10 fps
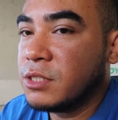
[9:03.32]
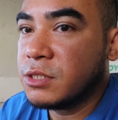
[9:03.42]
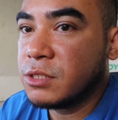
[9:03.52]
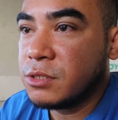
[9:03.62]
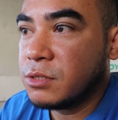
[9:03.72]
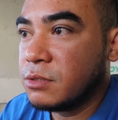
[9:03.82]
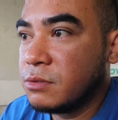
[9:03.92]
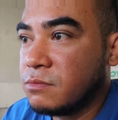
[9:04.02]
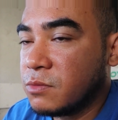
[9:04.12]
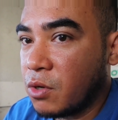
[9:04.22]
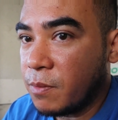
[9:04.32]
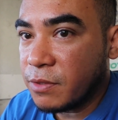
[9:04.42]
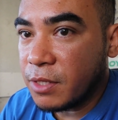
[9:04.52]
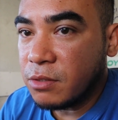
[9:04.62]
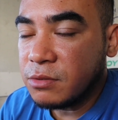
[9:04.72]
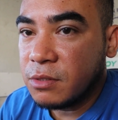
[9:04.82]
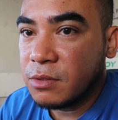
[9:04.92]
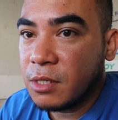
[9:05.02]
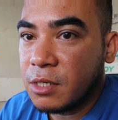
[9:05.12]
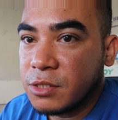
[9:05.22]
let's comment down
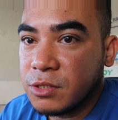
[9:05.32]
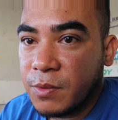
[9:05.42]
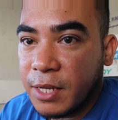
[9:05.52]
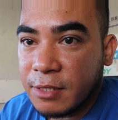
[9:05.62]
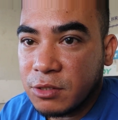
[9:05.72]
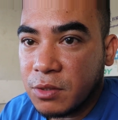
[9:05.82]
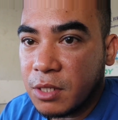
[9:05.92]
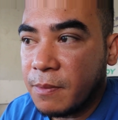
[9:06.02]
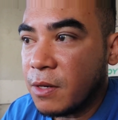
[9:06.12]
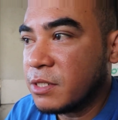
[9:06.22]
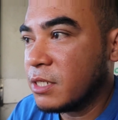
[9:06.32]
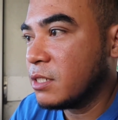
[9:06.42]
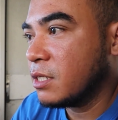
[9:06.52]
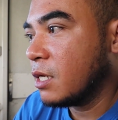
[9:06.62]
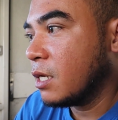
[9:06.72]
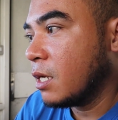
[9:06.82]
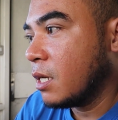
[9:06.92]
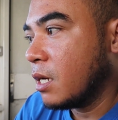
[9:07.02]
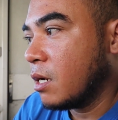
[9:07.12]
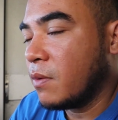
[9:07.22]
uh, so we can talk about it.
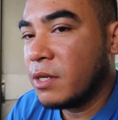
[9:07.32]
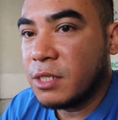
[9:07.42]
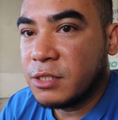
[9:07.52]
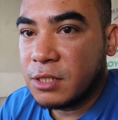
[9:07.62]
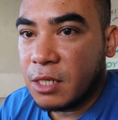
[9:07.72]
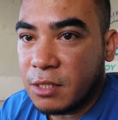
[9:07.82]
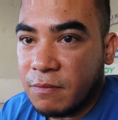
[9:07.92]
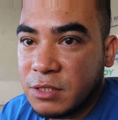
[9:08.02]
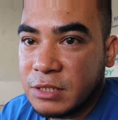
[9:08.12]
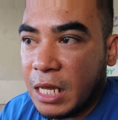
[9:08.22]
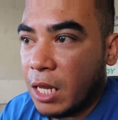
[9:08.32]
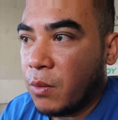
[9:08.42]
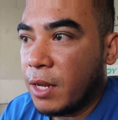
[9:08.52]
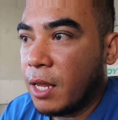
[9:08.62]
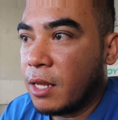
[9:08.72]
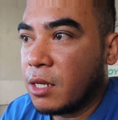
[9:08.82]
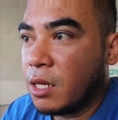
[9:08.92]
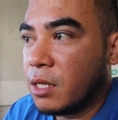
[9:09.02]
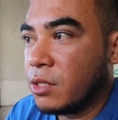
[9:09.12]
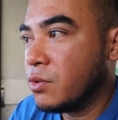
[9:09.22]
What is uh, the best thing we can
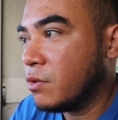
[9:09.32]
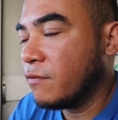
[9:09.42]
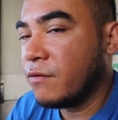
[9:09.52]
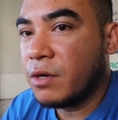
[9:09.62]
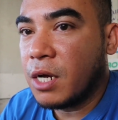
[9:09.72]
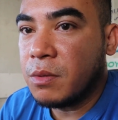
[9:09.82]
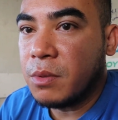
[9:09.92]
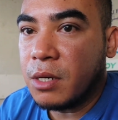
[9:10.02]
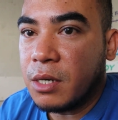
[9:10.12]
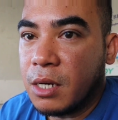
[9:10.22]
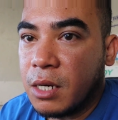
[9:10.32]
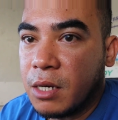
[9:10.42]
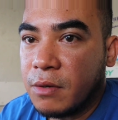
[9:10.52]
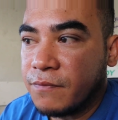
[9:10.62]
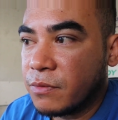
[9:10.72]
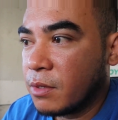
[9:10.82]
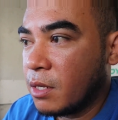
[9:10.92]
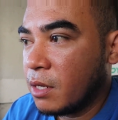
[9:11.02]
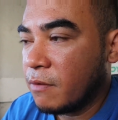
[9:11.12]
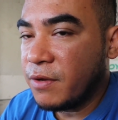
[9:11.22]
uh, do for our uh,
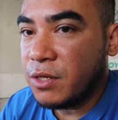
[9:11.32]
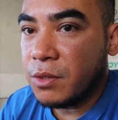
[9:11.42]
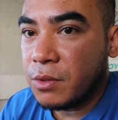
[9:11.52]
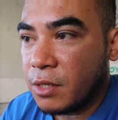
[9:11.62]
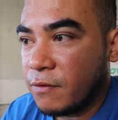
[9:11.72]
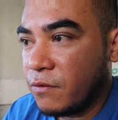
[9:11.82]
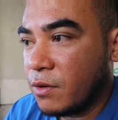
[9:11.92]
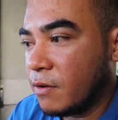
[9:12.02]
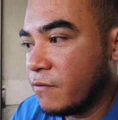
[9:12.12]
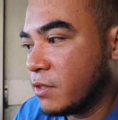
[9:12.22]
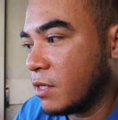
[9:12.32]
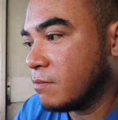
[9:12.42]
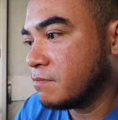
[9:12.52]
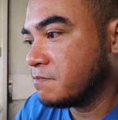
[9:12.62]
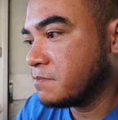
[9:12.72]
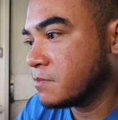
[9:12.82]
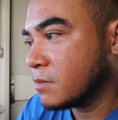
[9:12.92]
video? If you have some